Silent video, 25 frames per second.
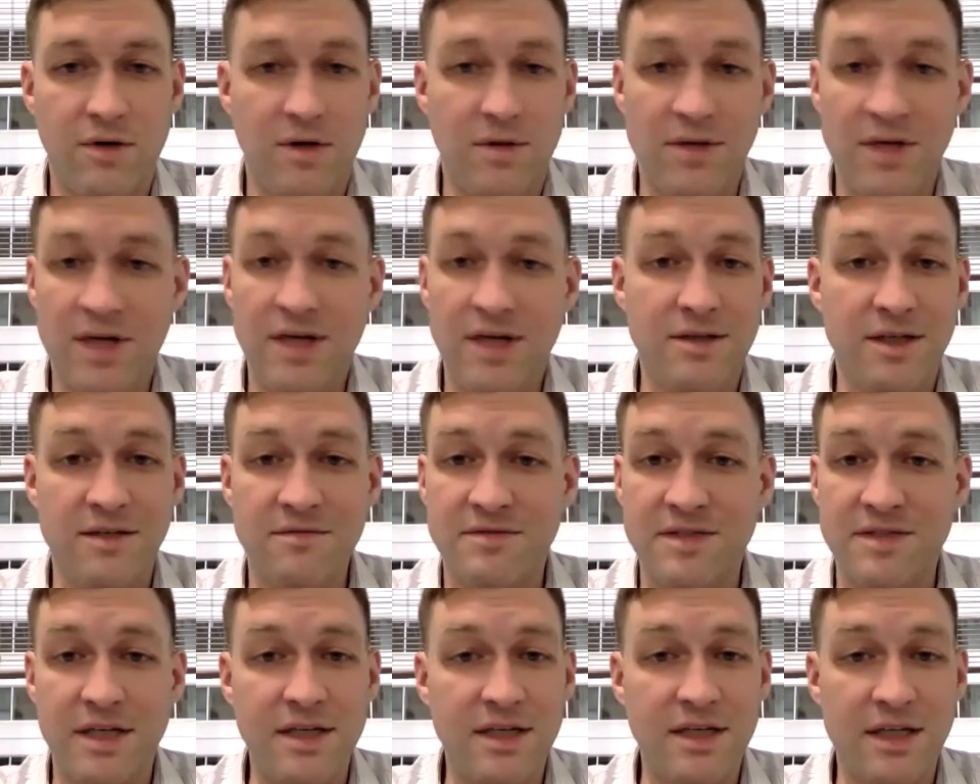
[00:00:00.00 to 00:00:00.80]
I mean, I've
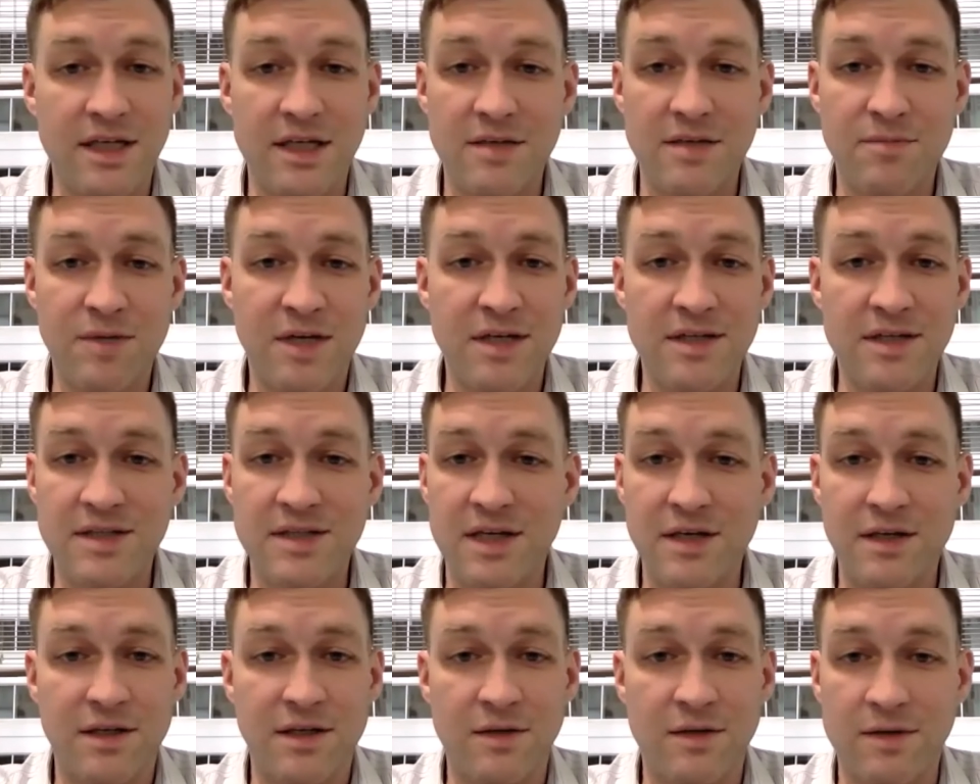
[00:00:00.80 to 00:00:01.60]
dedicated my
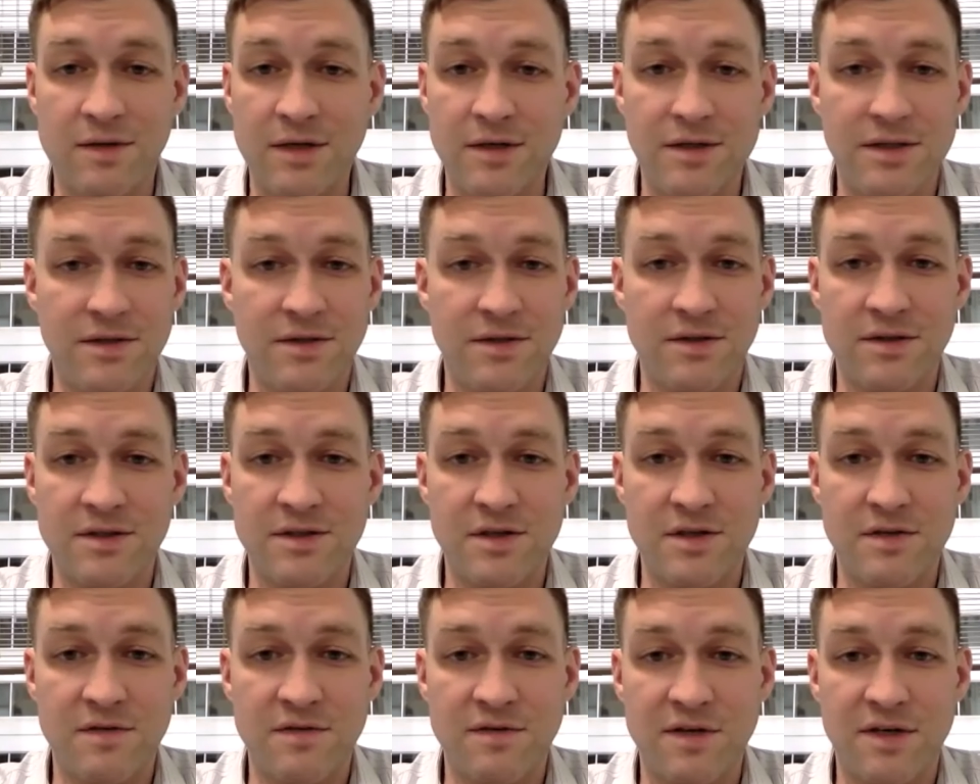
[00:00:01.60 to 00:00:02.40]
entire career to it
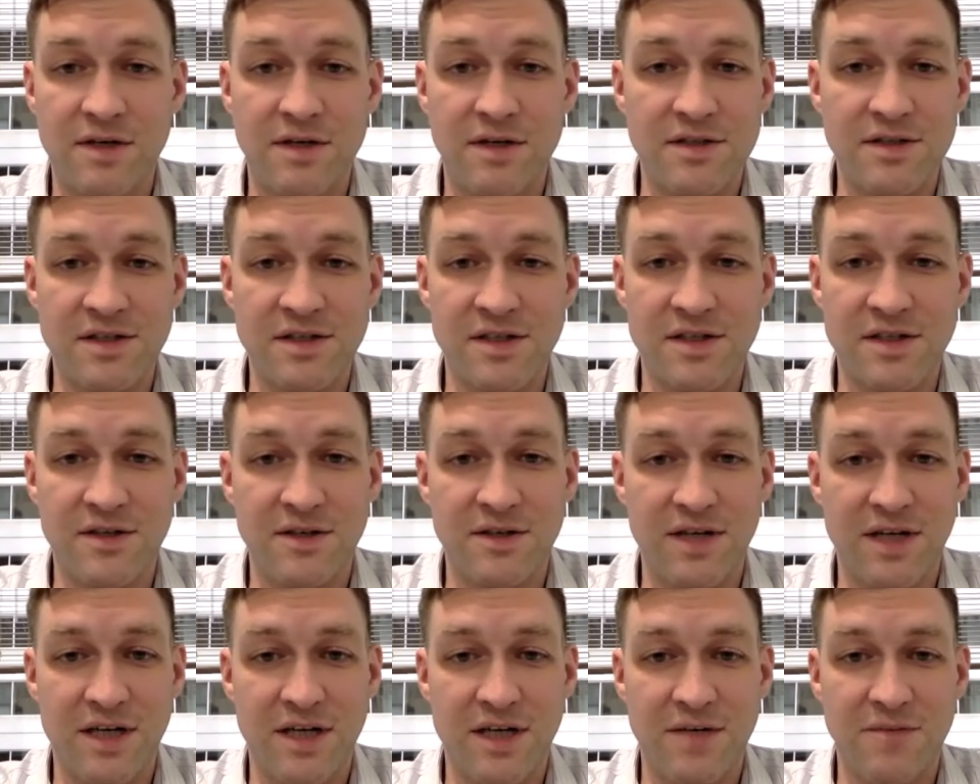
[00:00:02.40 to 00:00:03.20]
so far.
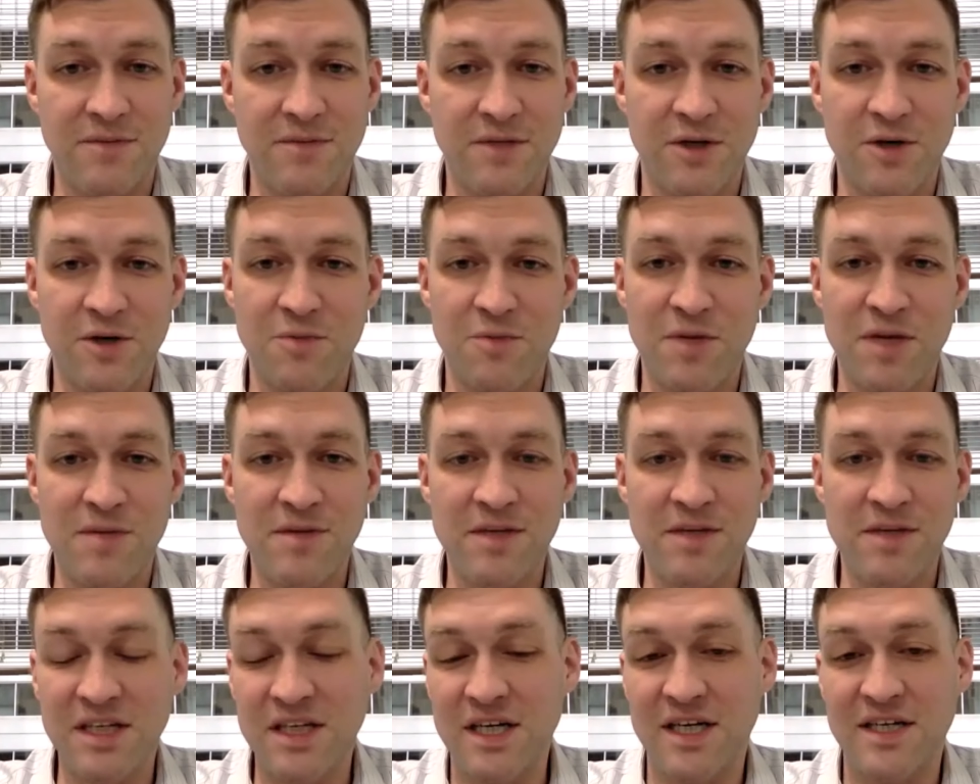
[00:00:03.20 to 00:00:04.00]
So,
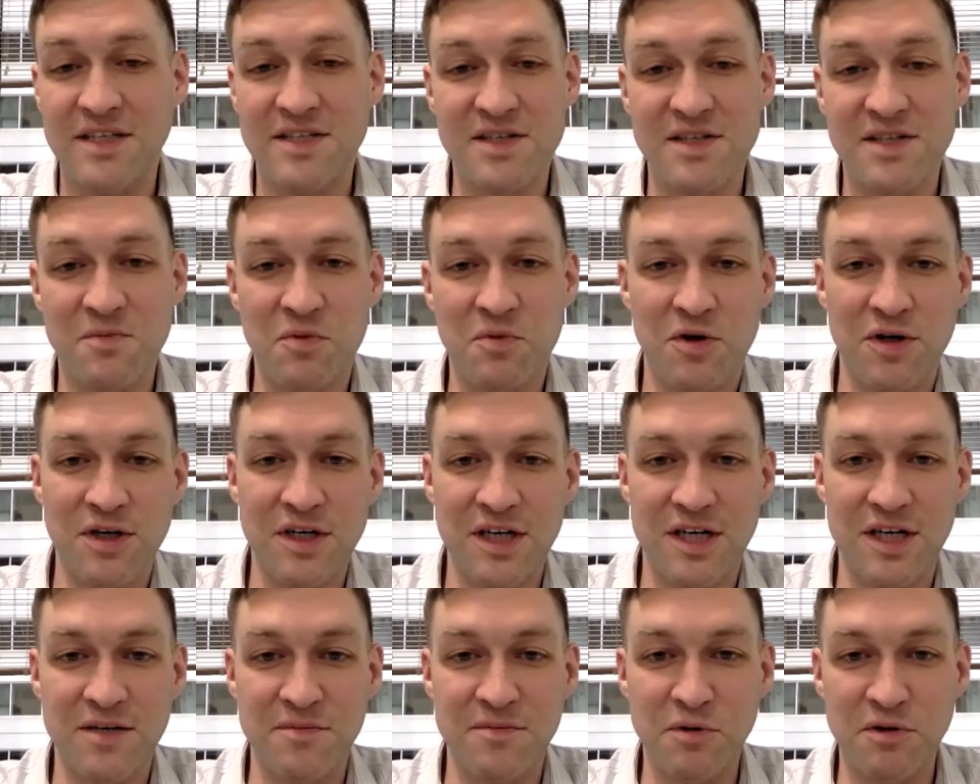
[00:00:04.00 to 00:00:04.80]
maybe at some point
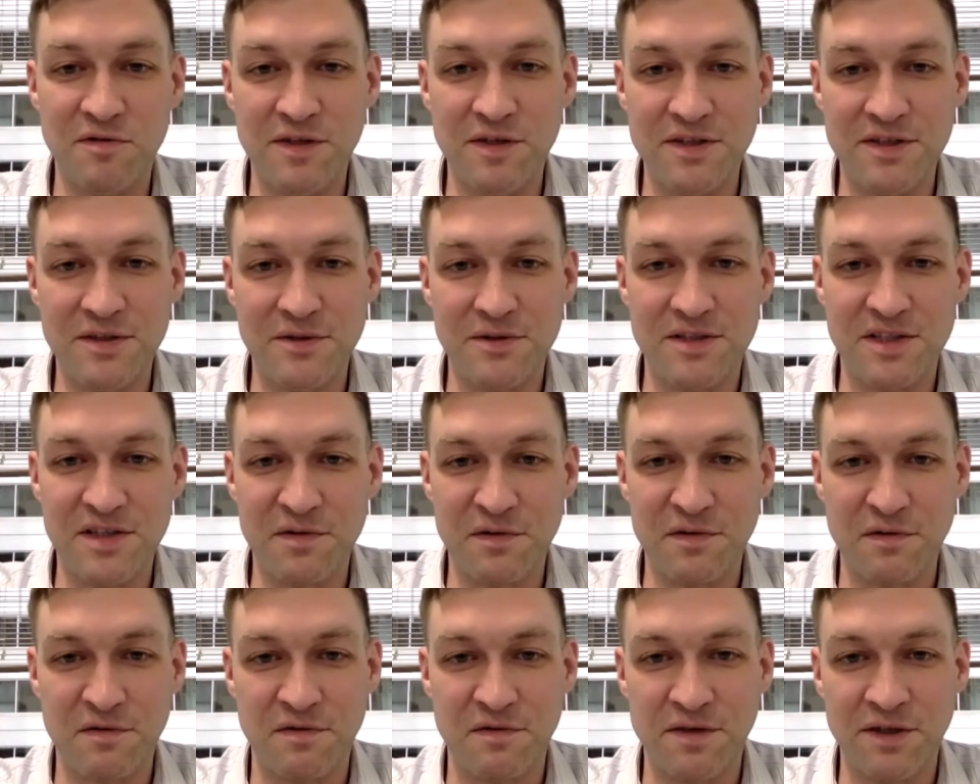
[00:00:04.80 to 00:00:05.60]
I'll move into a
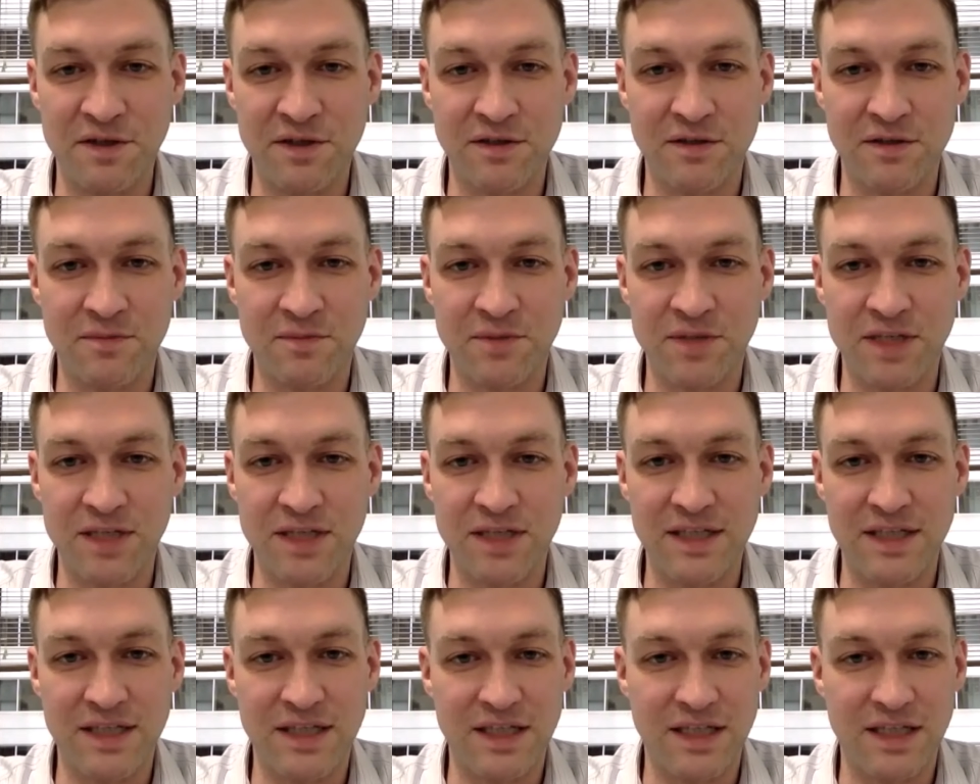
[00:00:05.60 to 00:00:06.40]
different field,
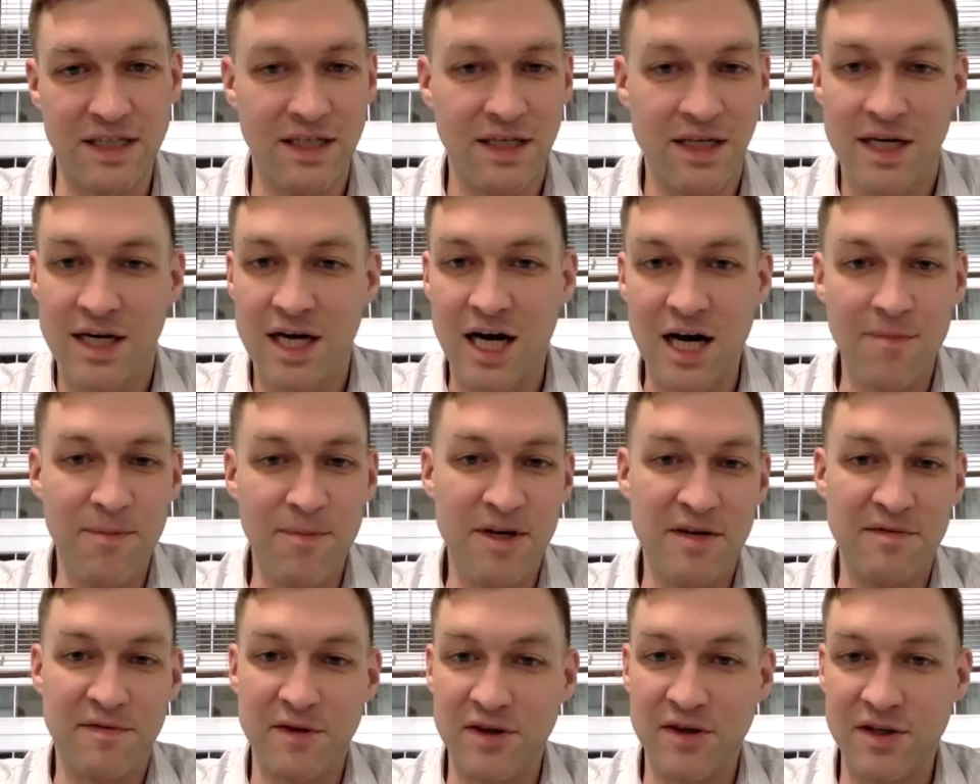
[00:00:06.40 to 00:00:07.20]
but I'm in
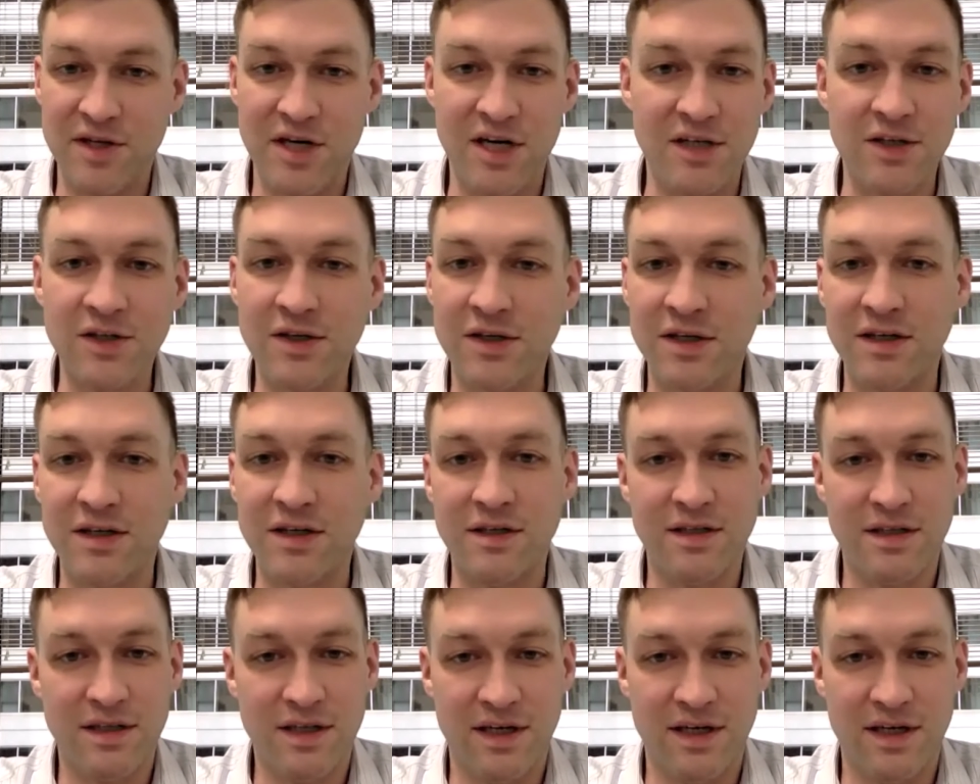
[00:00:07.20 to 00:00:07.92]
it for the long haul.